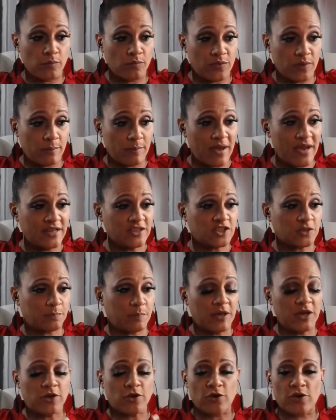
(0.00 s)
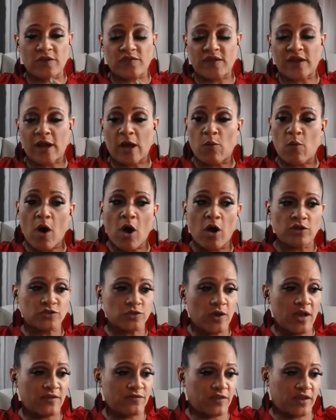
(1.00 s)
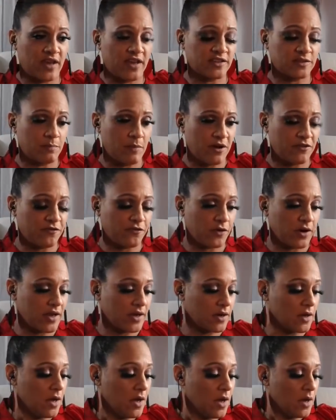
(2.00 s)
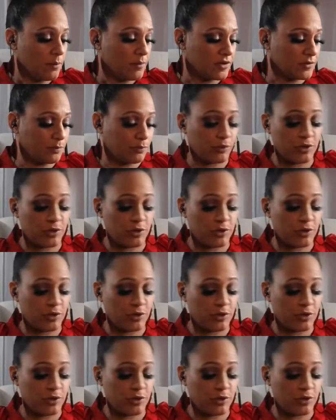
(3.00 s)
the main speaker, and then I will also have guests, my friend, Ms.